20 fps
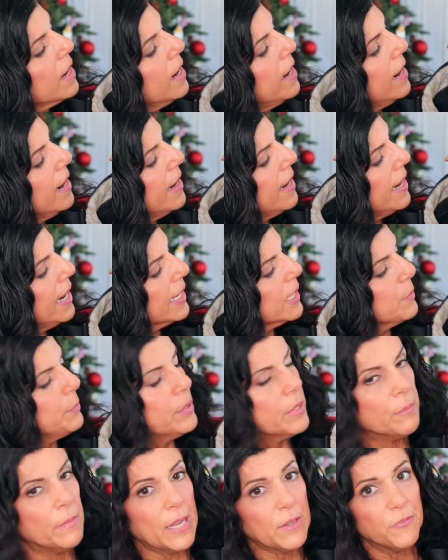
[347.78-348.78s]
I, I, can
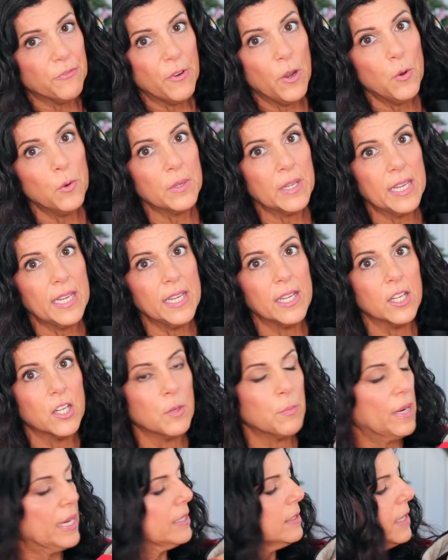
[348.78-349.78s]
put my phone here,
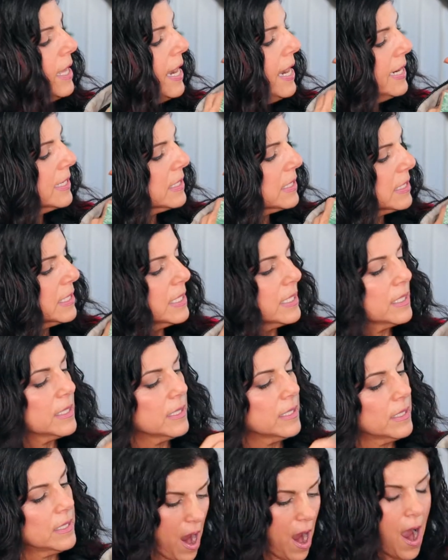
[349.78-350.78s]
my
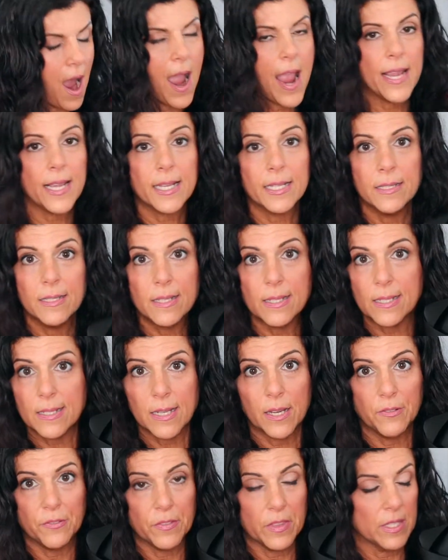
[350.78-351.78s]
glasses. I can
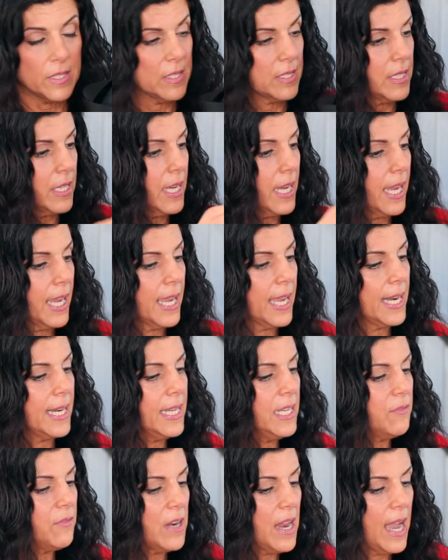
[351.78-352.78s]
stuff this thing. It
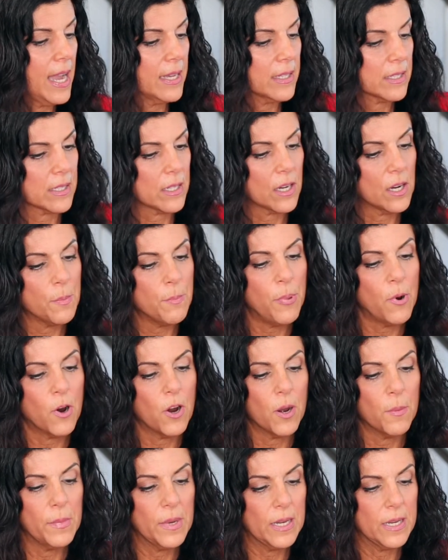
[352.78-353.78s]
even has a
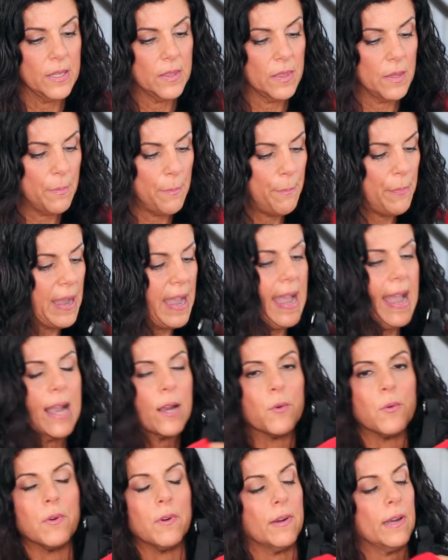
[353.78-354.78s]
compartment in the
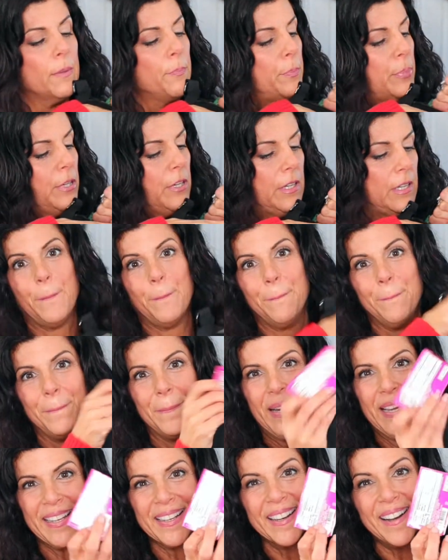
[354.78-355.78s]
back where I put
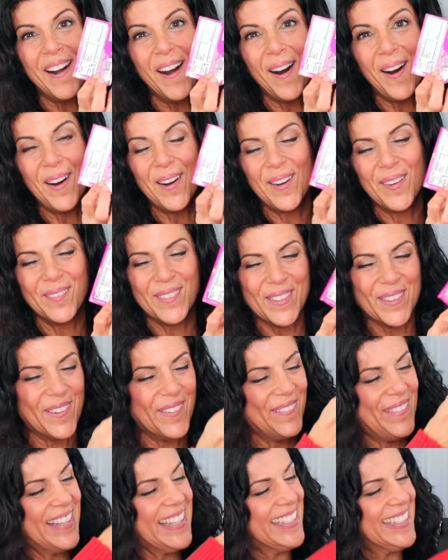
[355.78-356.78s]
my gum, and
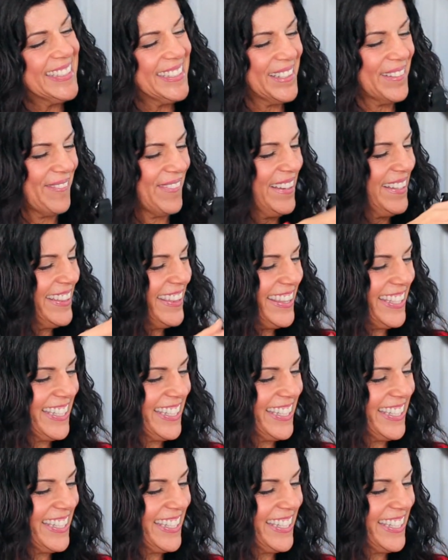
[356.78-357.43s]
all my other fun